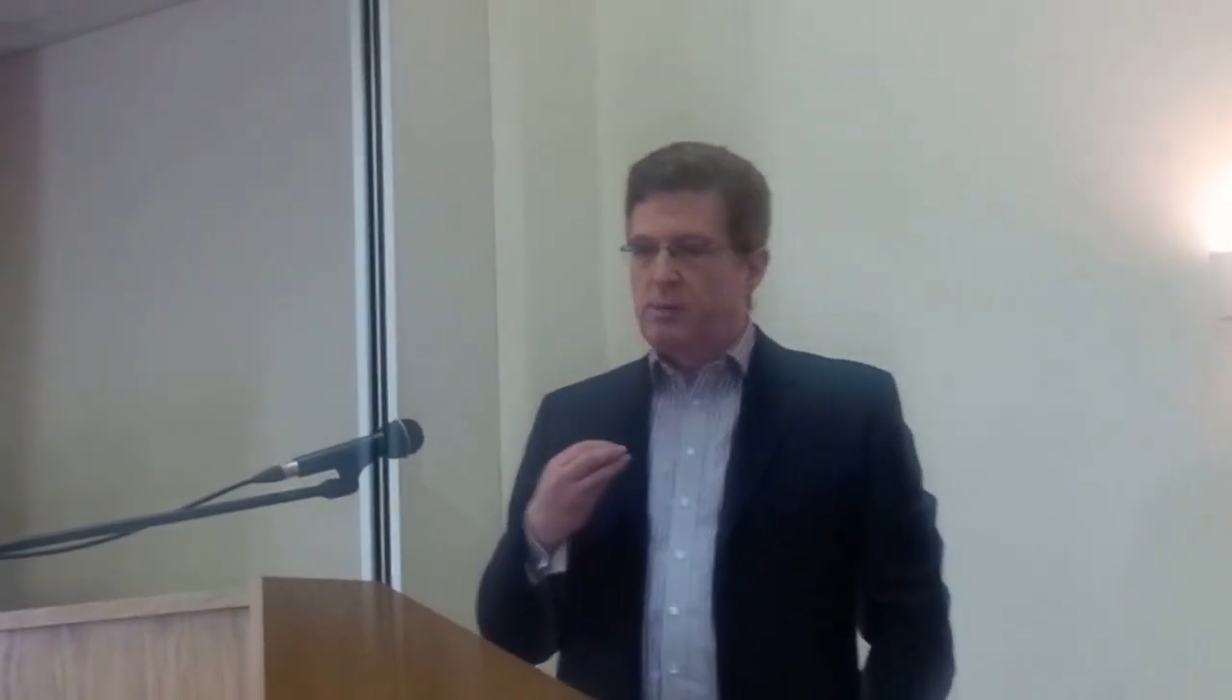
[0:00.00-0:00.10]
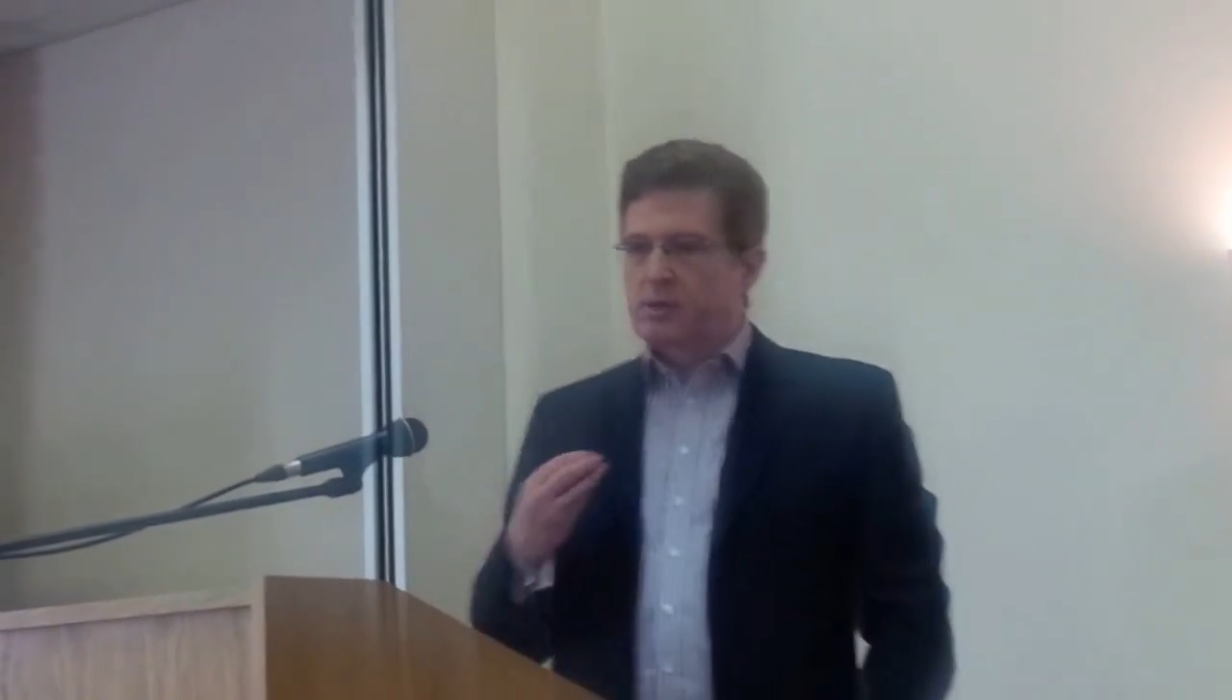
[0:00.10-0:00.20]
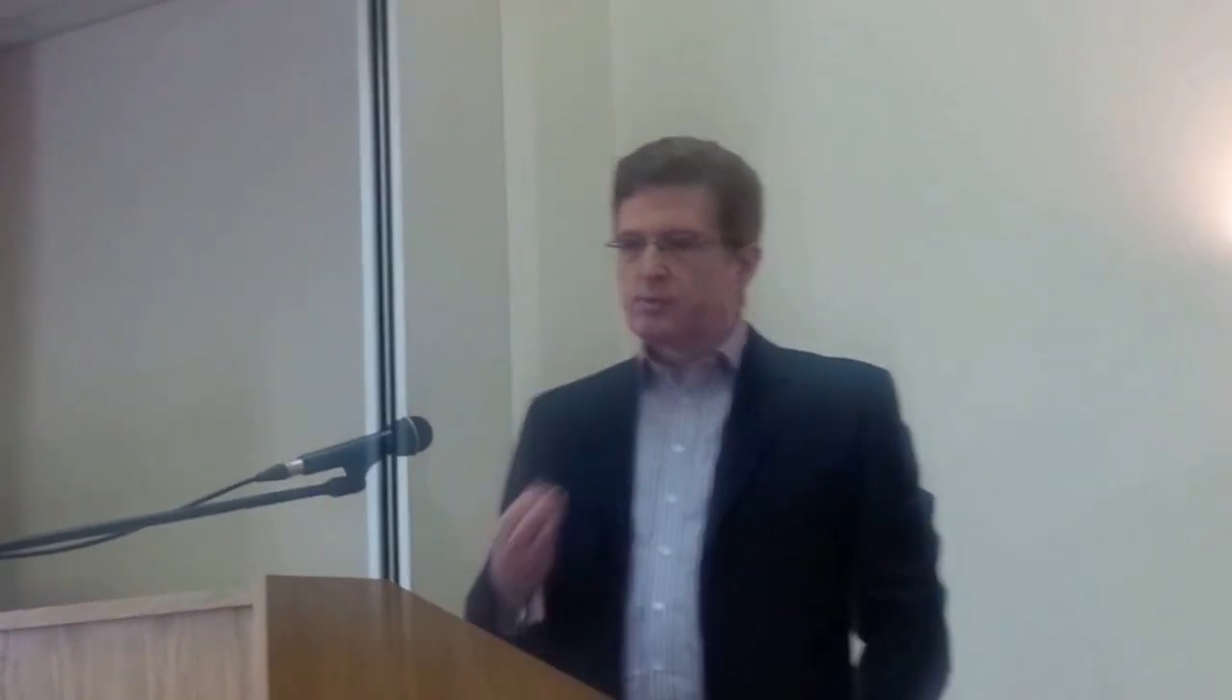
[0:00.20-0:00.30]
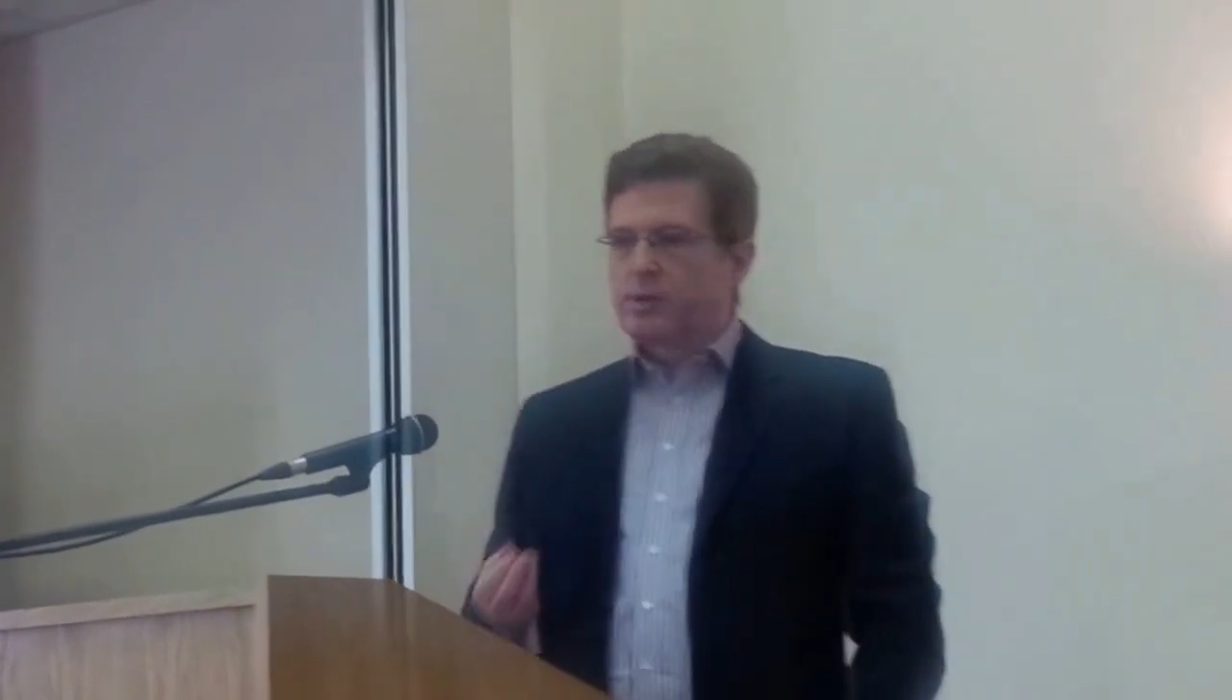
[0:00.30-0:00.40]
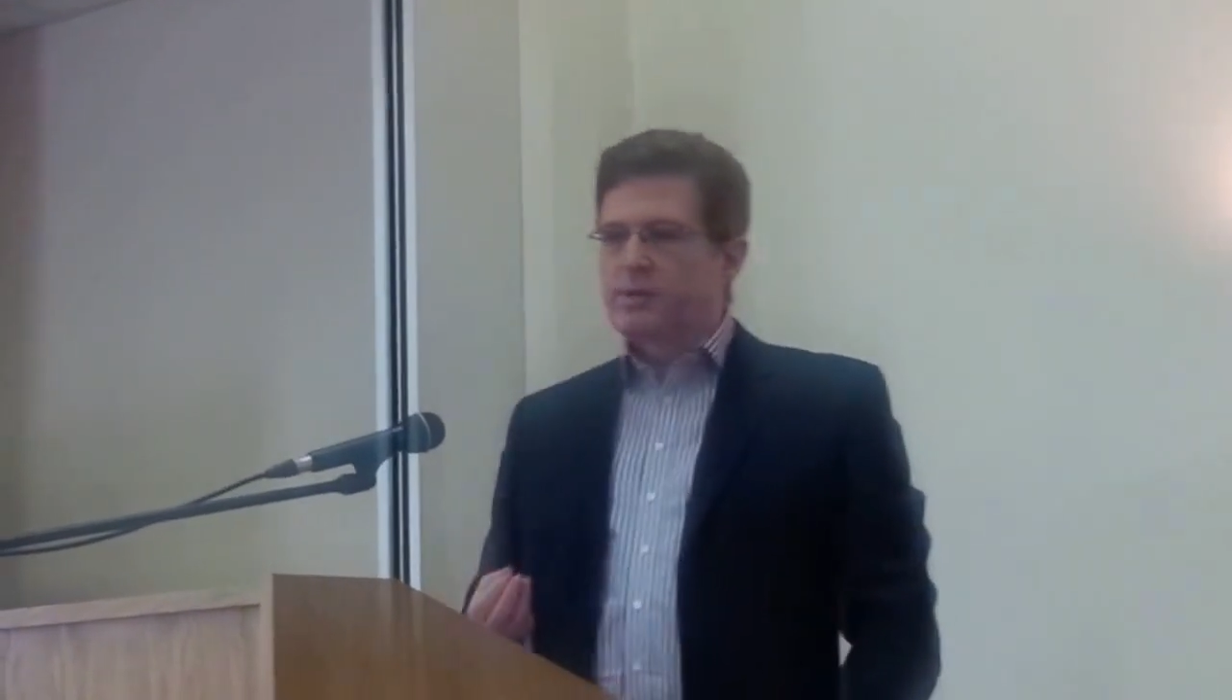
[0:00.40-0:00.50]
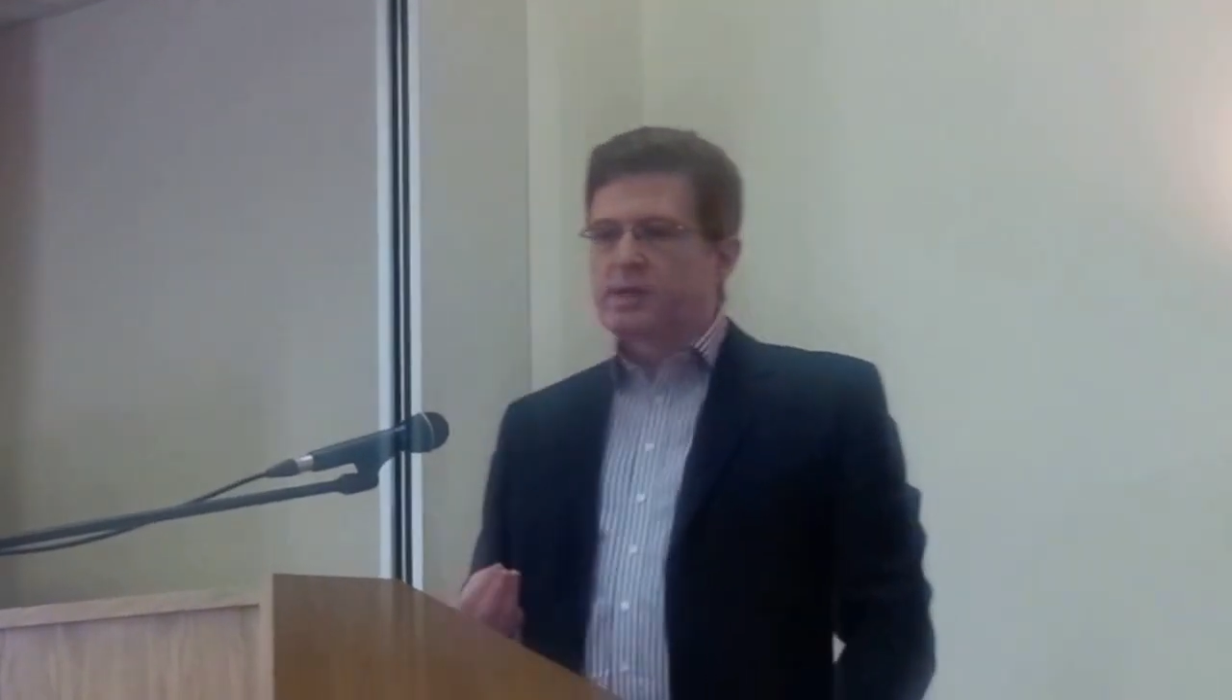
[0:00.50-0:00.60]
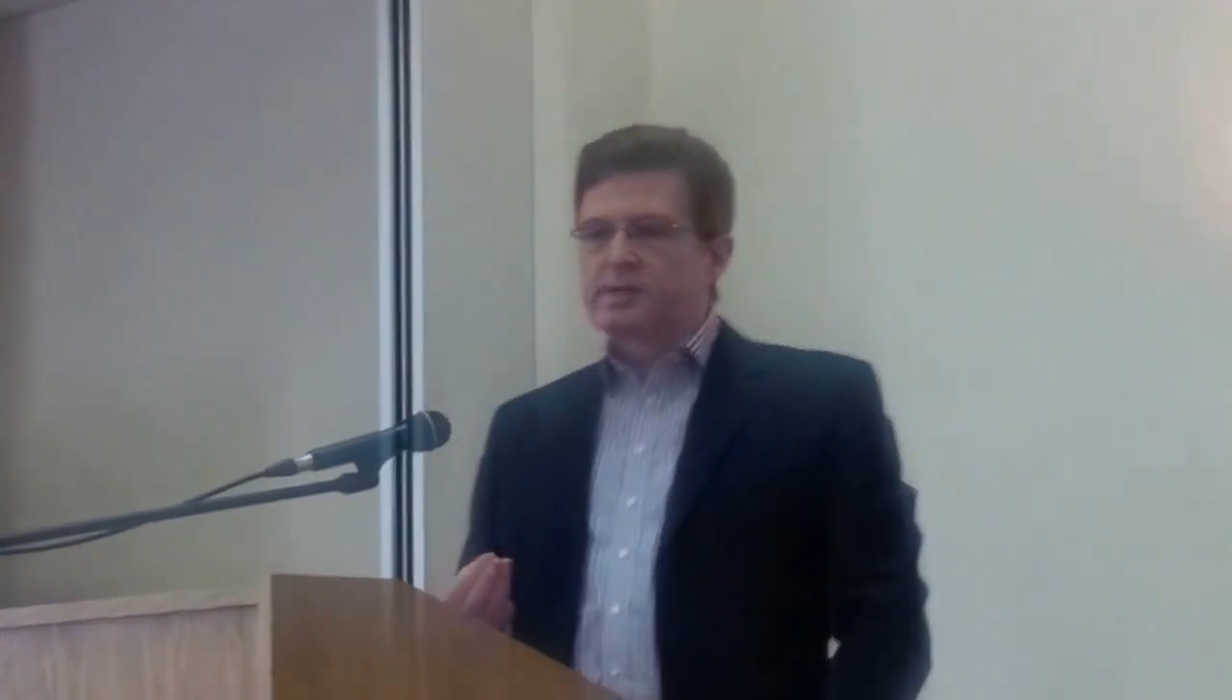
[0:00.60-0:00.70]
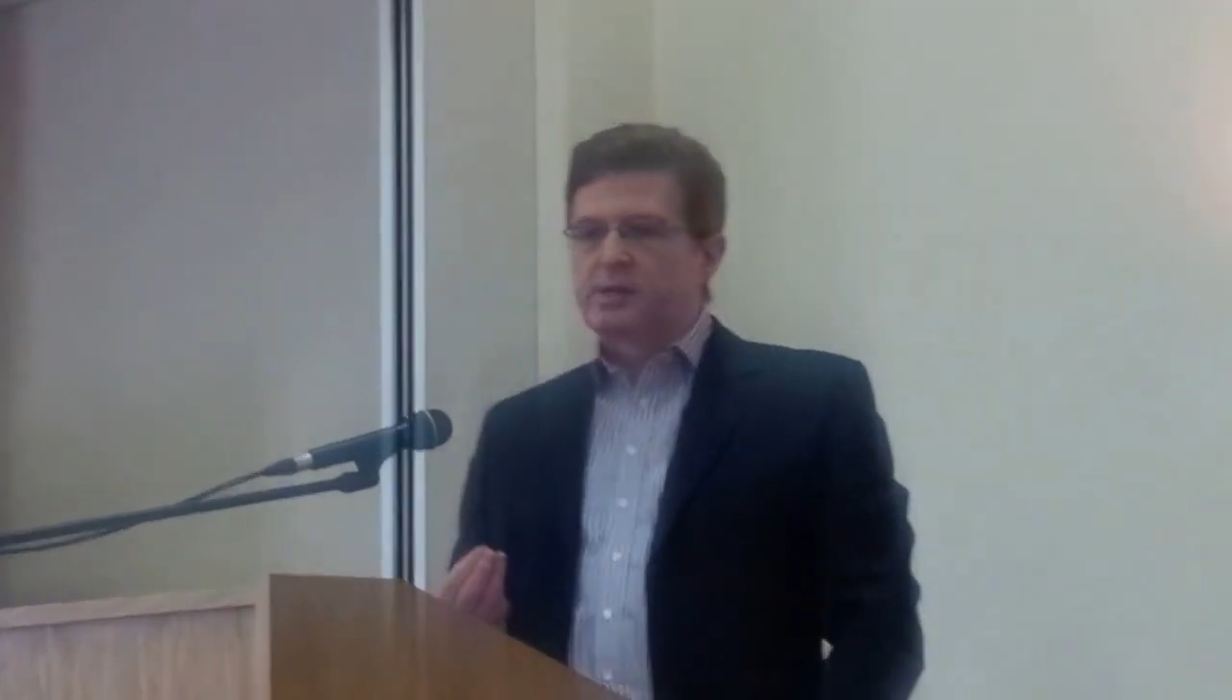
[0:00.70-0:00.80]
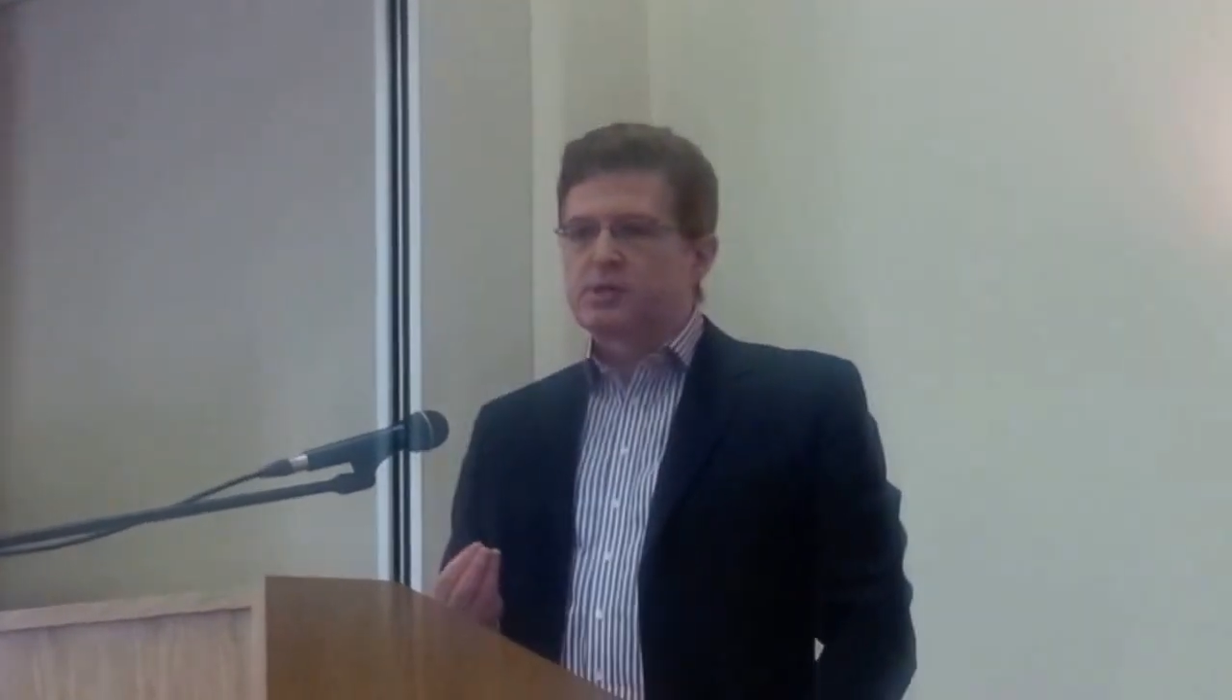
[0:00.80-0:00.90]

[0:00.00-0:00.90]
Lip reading: Because one of the things I